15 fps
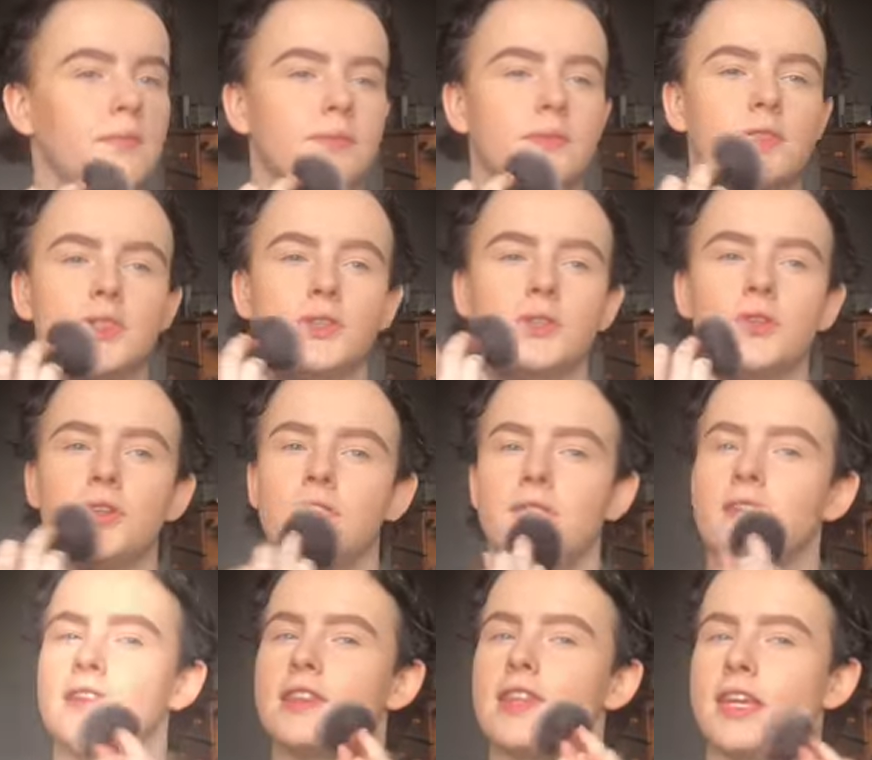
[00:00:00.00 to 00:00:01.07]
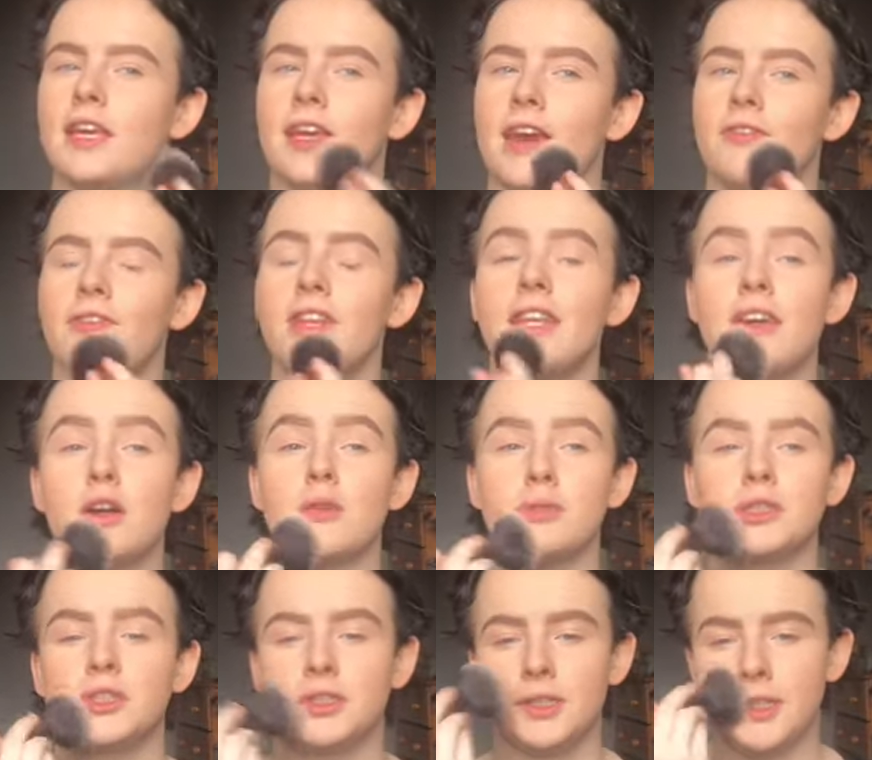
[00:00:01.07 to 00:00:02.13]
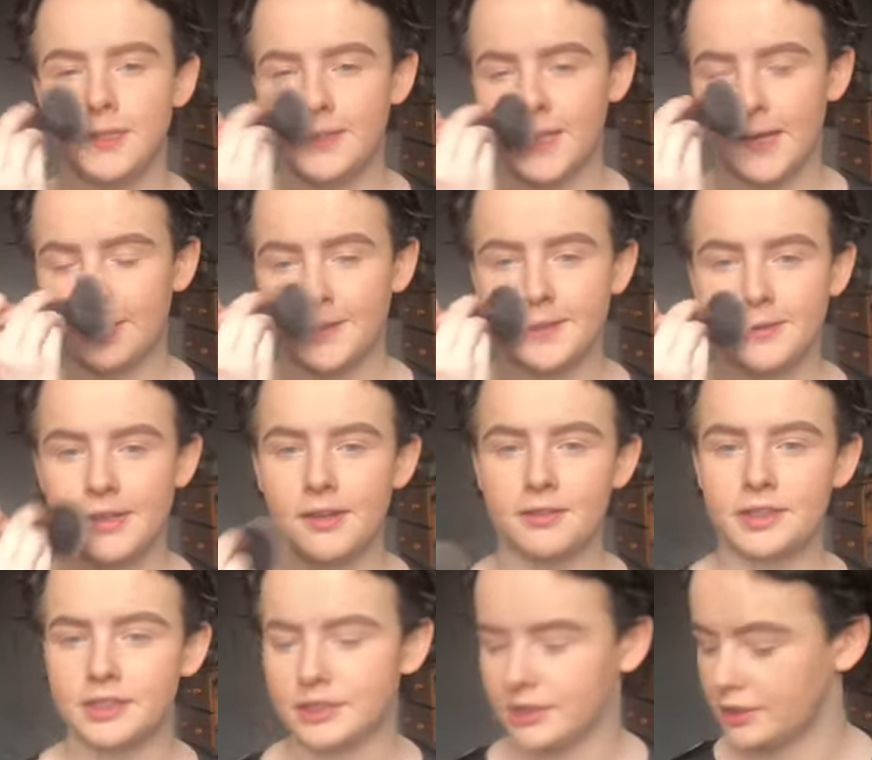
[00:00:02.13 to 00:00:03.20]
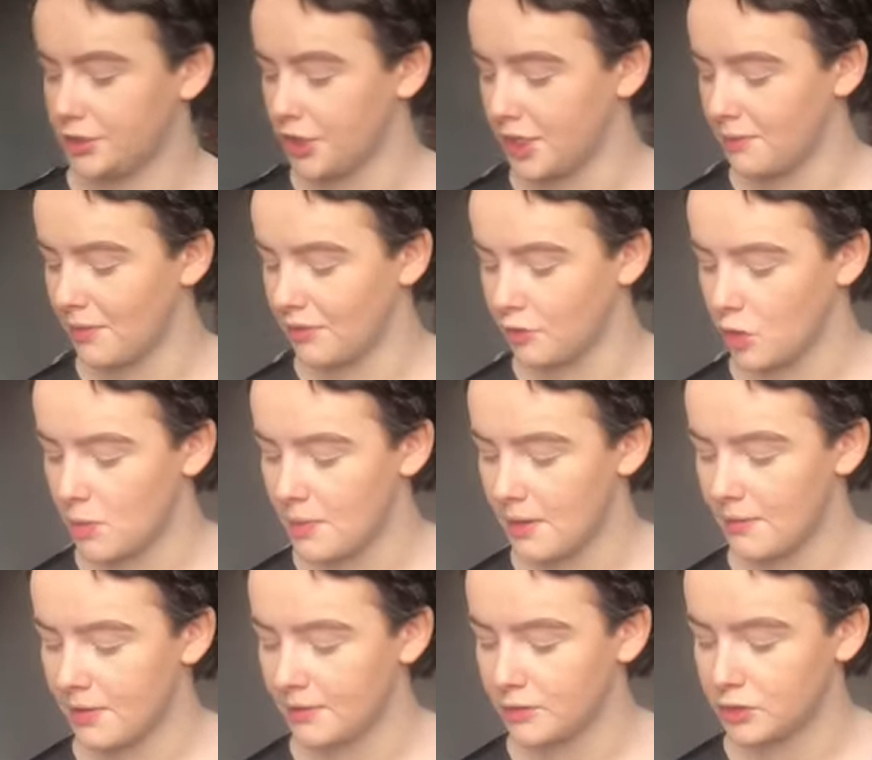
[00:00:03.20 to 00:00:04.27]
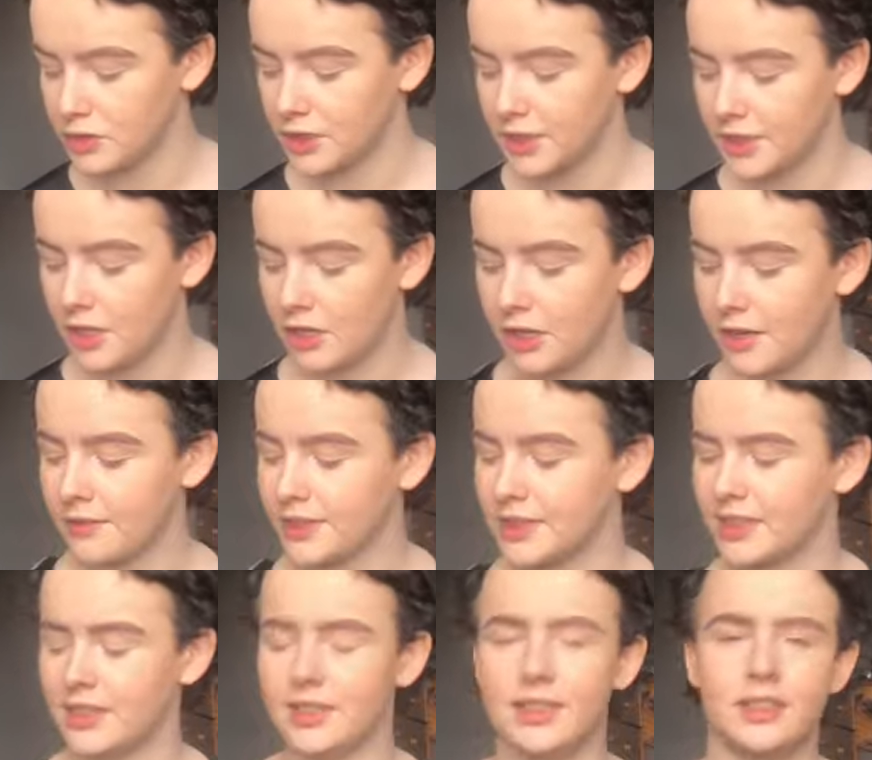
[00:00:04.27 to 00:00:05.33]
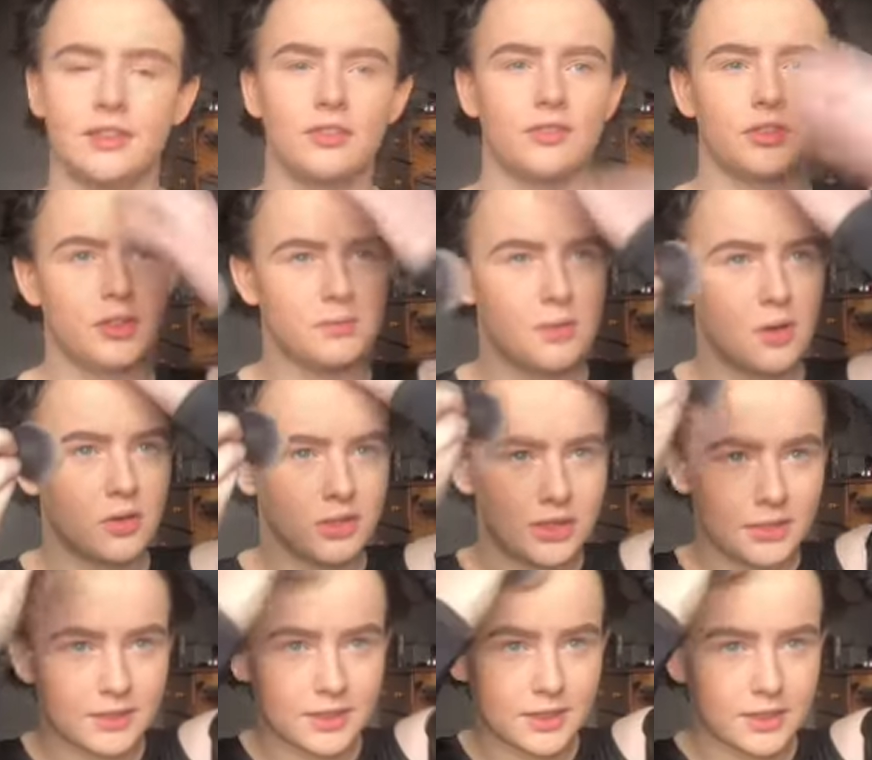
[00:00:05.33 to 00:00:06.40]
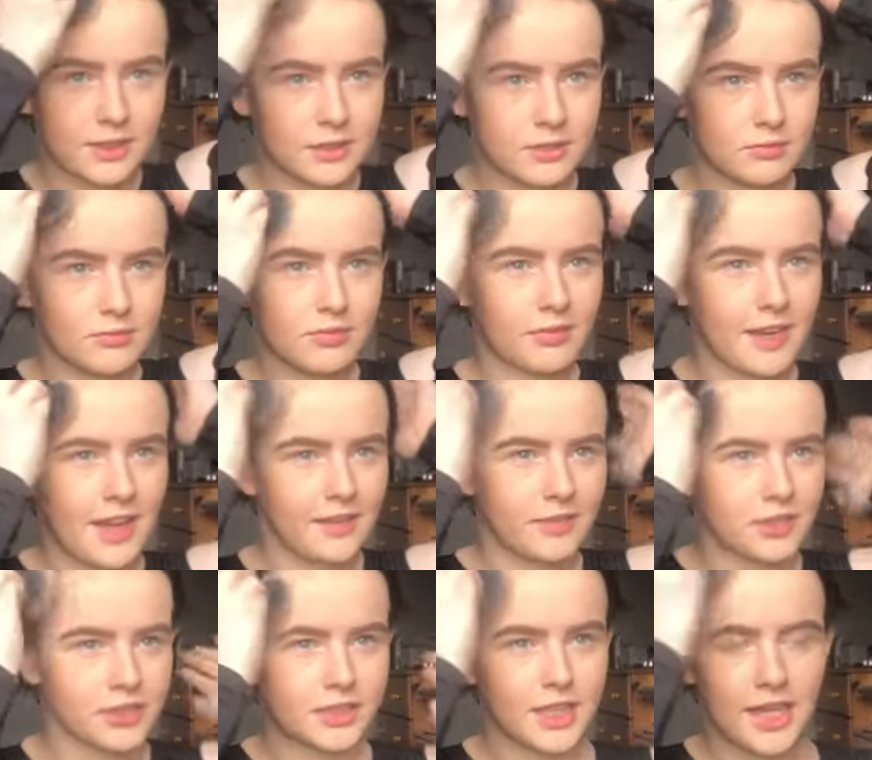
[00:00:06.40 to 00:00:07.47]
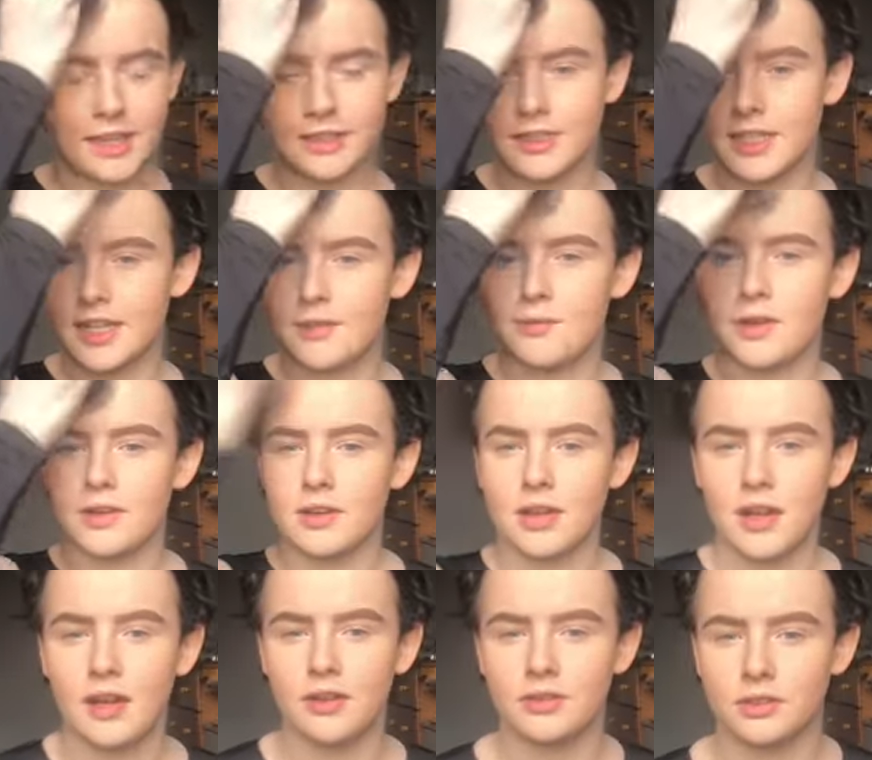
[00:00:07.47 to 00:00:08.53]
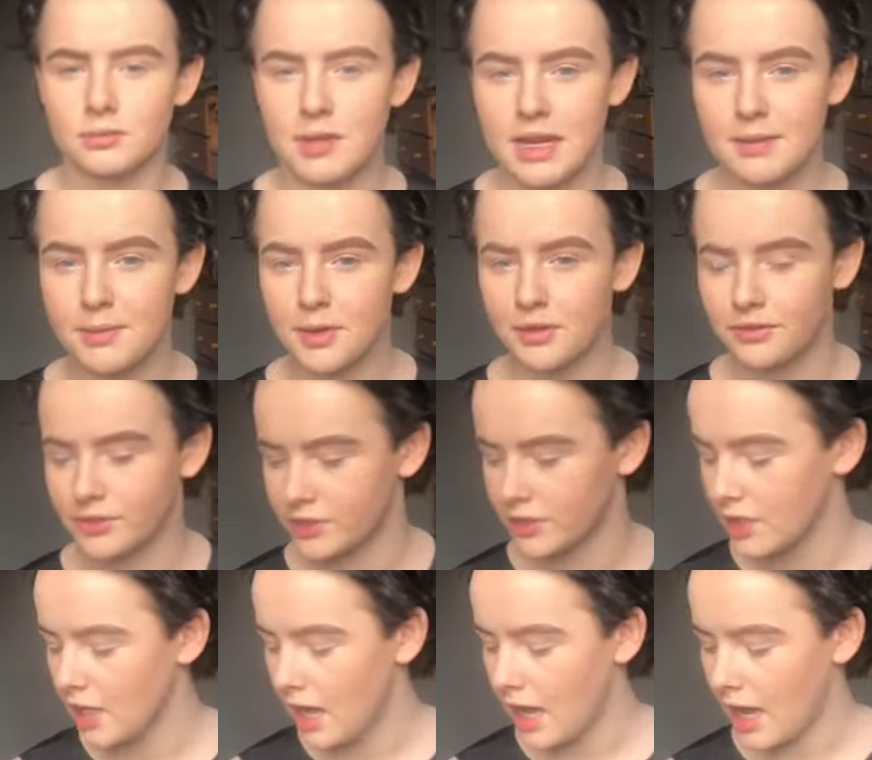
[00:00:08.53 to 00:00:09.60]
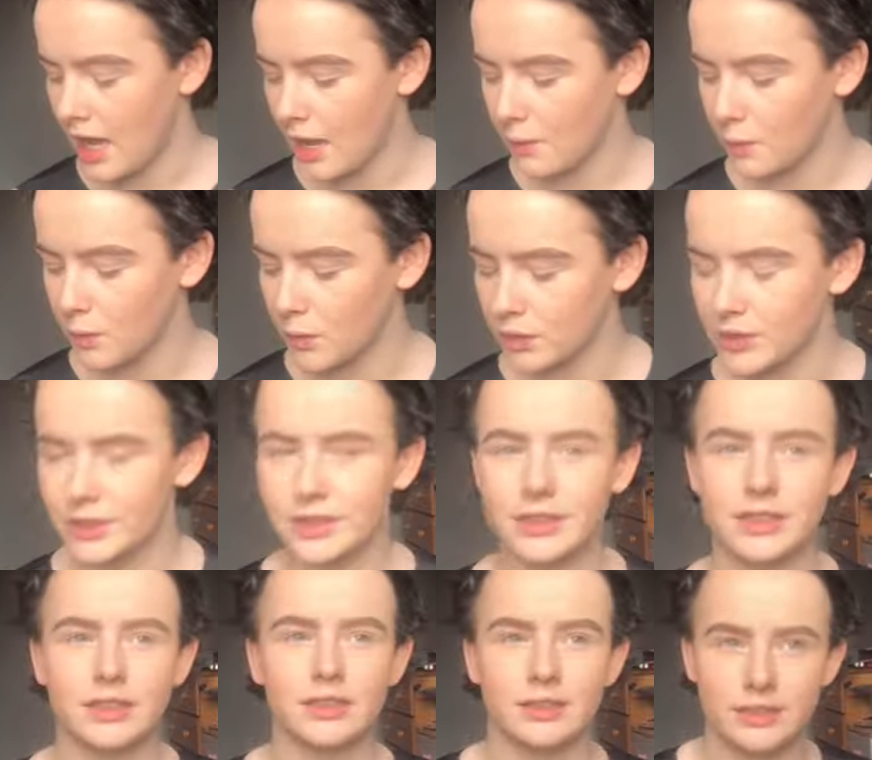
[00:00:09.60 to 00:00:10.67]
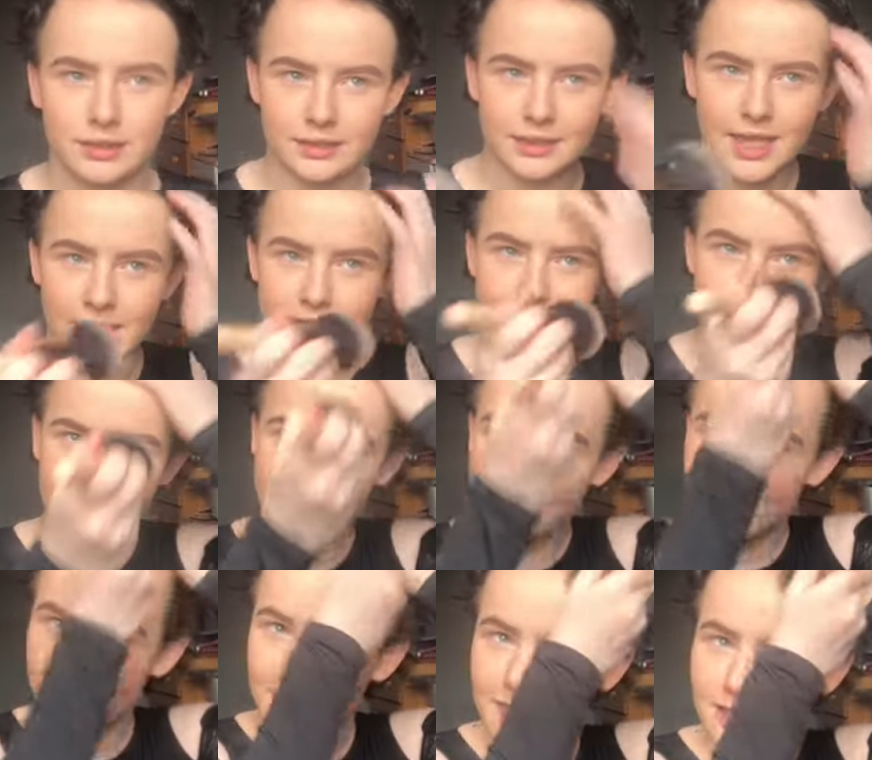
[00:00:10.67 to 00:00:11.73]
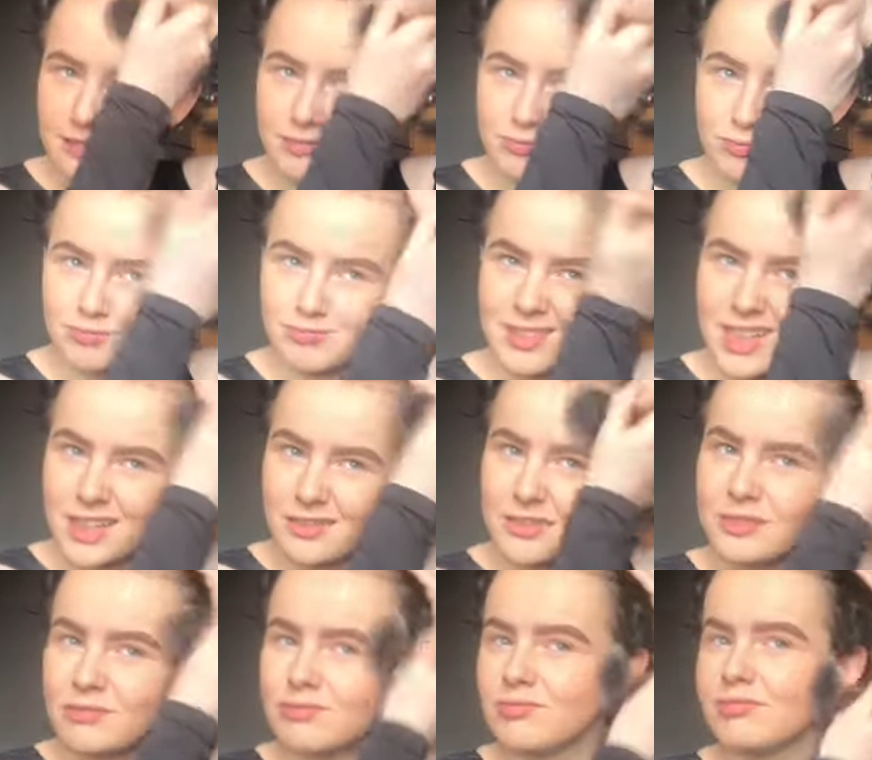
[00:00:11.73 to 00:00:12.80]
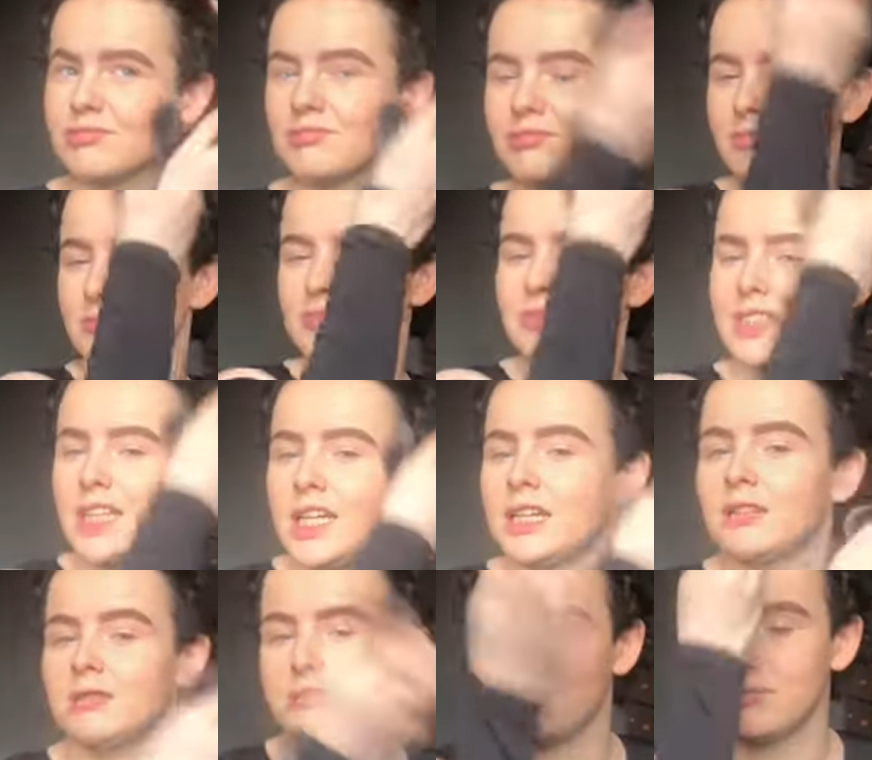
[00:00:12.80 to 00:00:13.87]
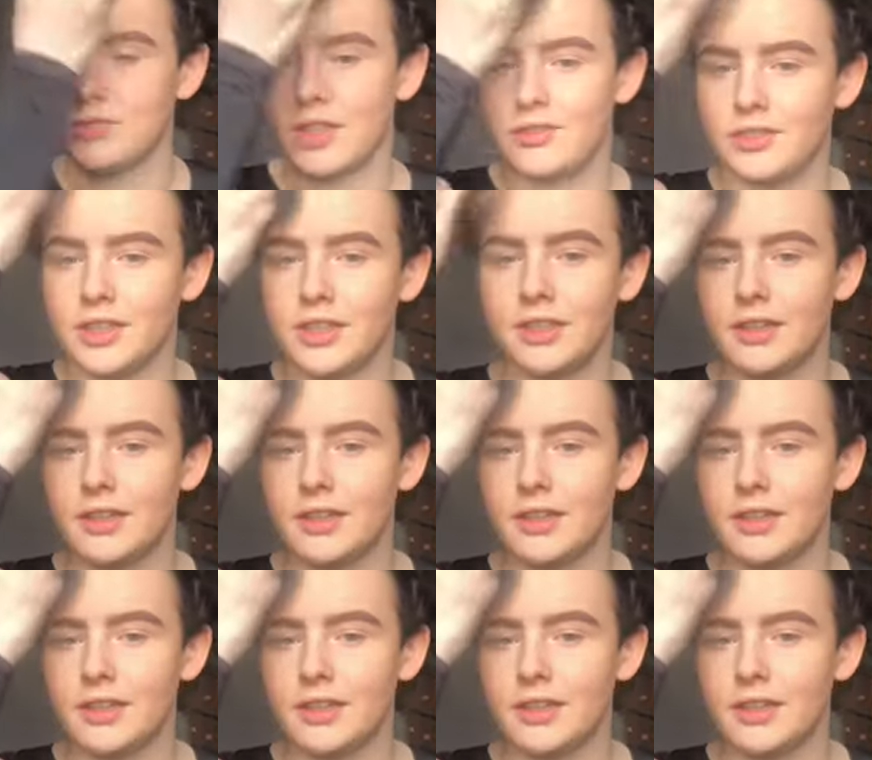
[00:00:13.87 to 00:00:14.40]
So given the opportunities, that was when I was training with Robert when I was really young. I was like, for The Box I was like 5 or 6, and then when it was Mini Moves I was 9, 10, 11, yeah, roughly.